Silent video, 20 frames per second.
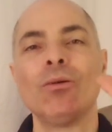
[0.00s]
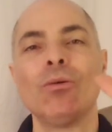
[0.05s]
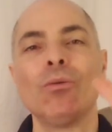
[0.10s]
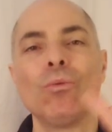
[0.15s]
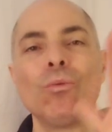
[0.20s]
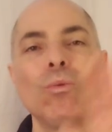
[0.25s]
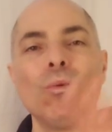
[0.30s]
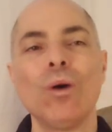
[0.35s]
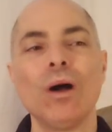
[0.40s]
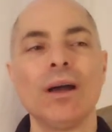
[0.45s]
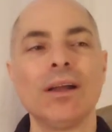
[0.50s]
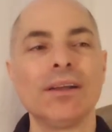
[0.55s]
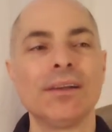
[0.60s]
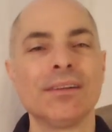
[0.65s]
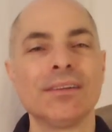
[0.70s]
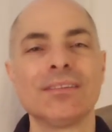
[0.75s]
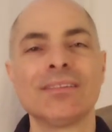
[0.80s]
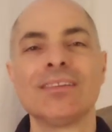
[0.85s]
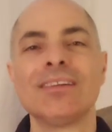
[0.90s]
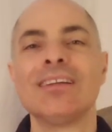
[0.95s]
1
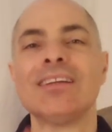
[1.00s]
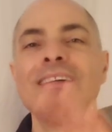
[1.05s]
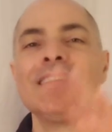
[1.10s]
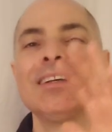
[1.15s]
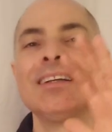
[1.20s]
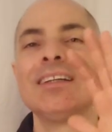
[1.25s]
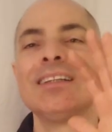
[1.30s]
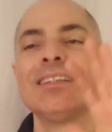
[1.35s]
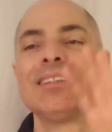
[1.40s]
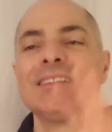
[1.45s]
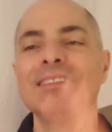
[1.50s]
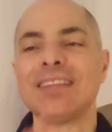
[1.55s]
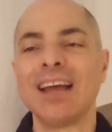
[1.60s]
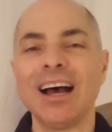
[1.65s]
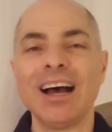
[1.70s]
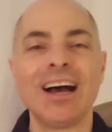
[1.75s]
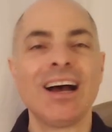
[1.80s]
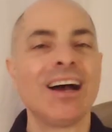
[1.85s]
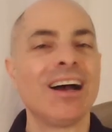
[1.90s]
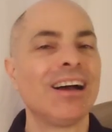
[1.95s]

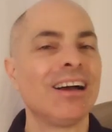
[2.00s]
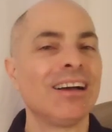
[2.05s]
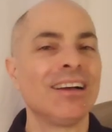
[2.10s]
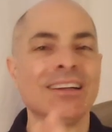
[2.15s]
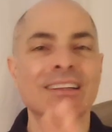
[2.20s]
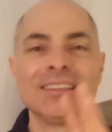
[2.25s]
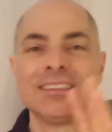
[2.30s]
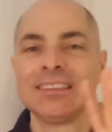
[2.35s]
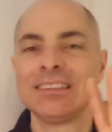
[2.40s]
taka